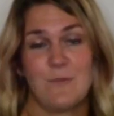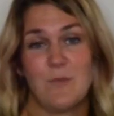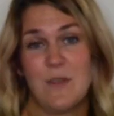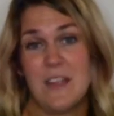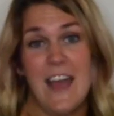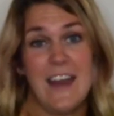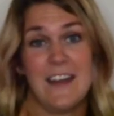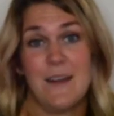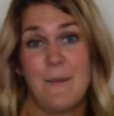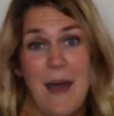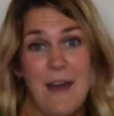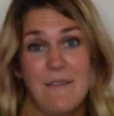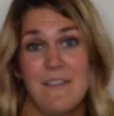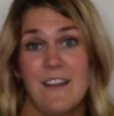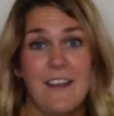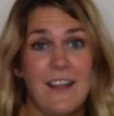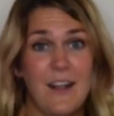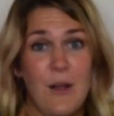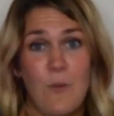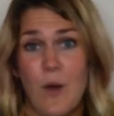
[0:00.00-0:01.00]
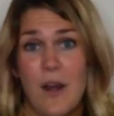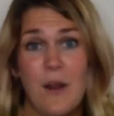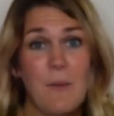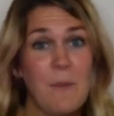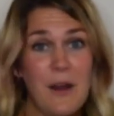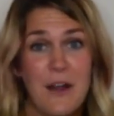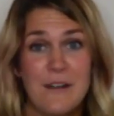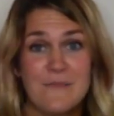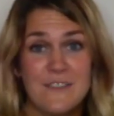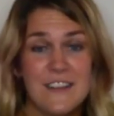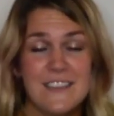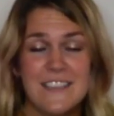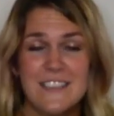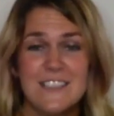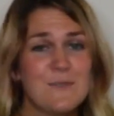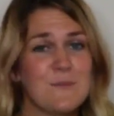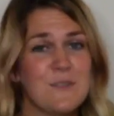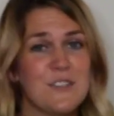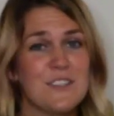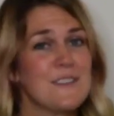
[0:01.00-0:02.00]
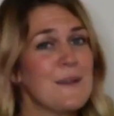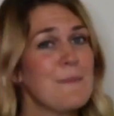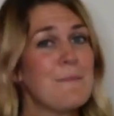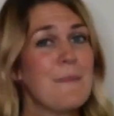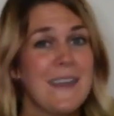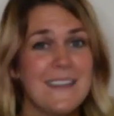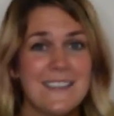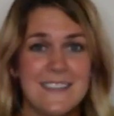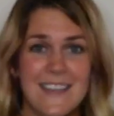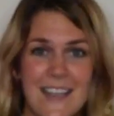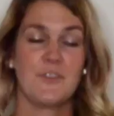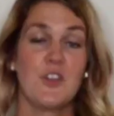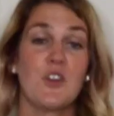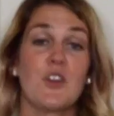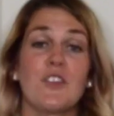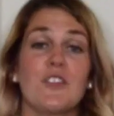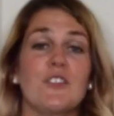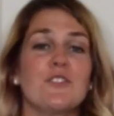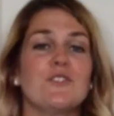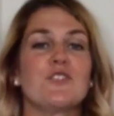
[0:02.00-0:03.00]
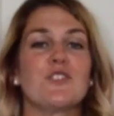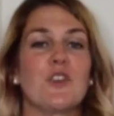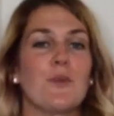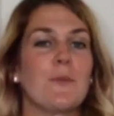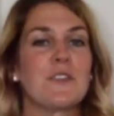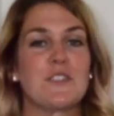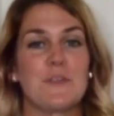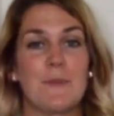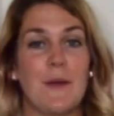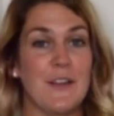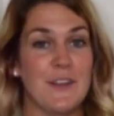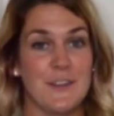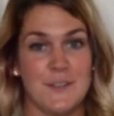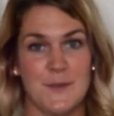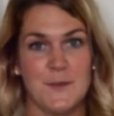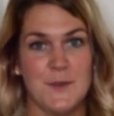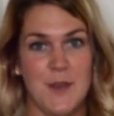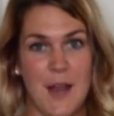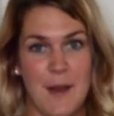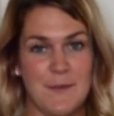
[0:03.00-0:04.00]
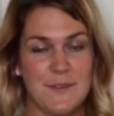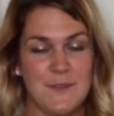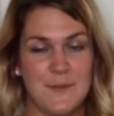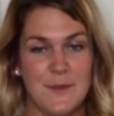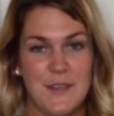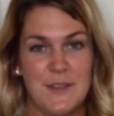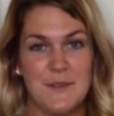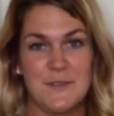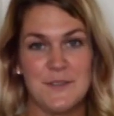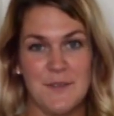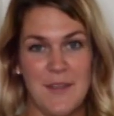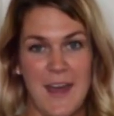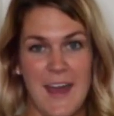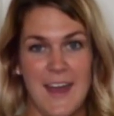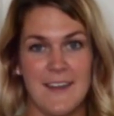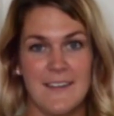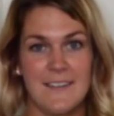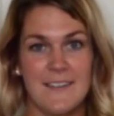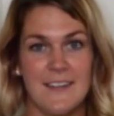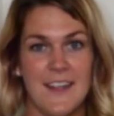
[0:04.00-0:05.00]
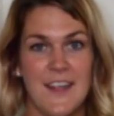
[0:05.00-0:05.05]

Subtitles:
we end up having like a one-on-one conversation, which is amazing. You can learn so much about your subscribers when you do that.